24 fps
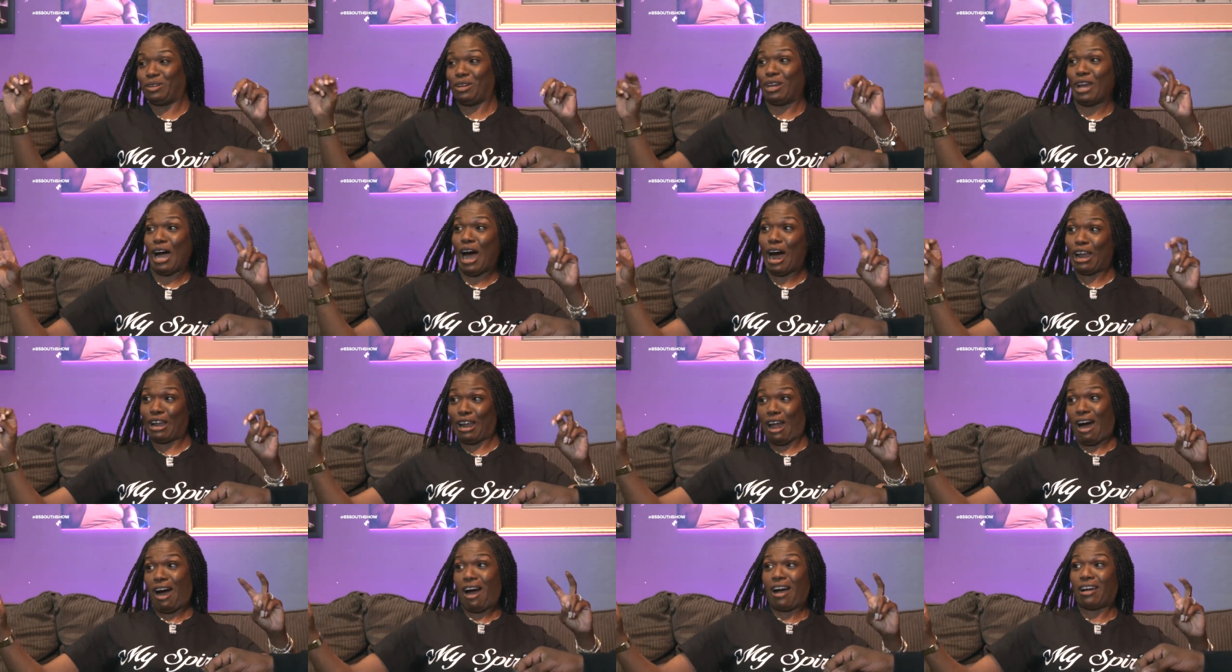la
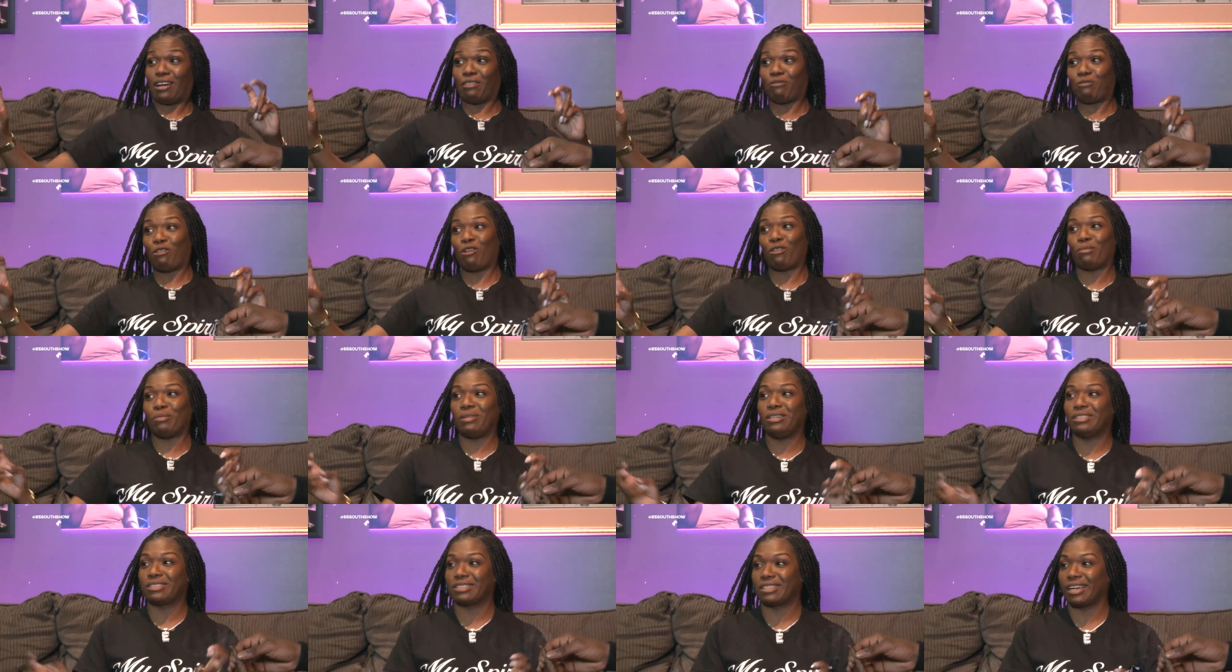la for
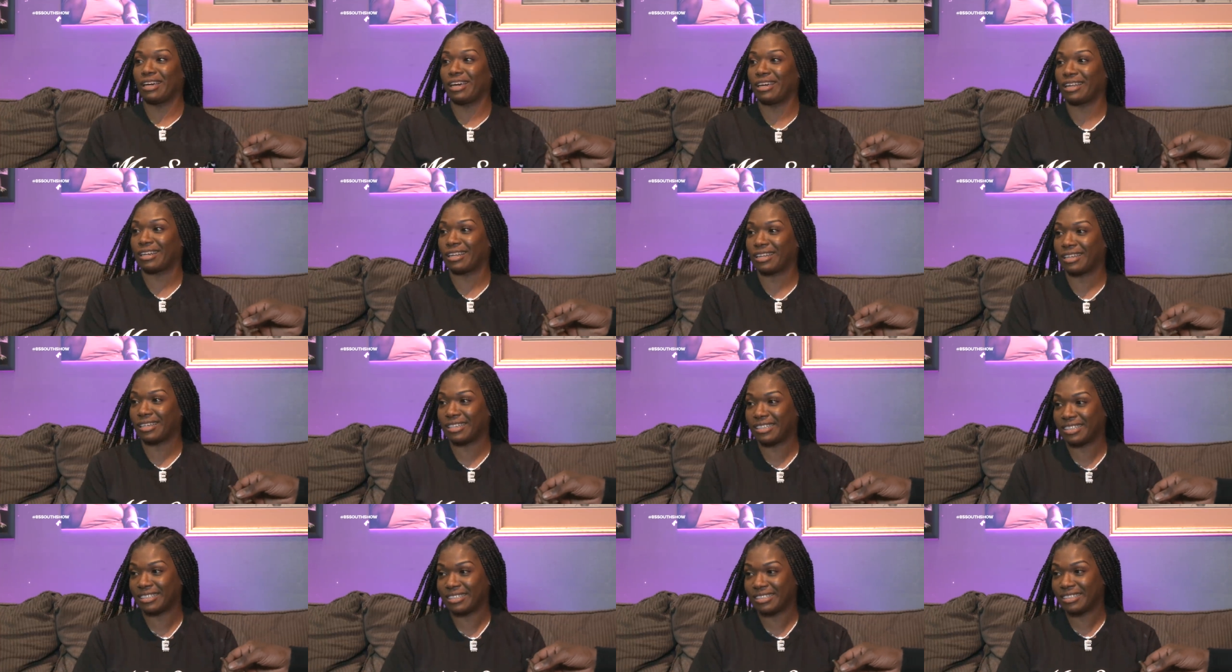folk be saying it
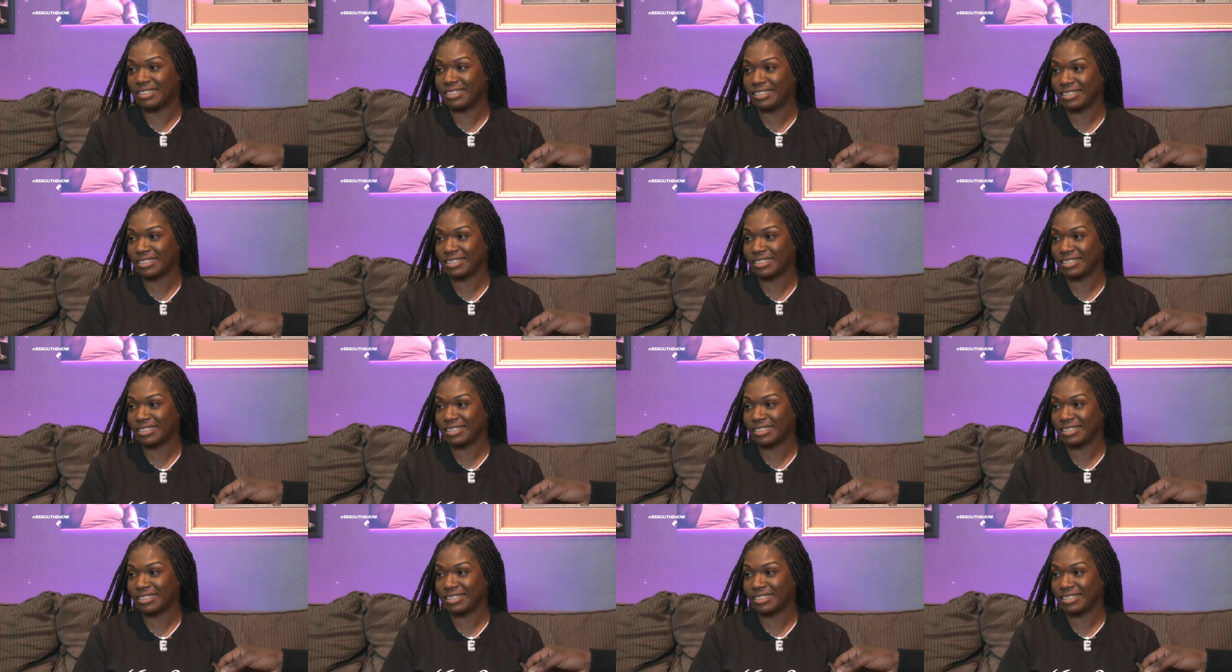is.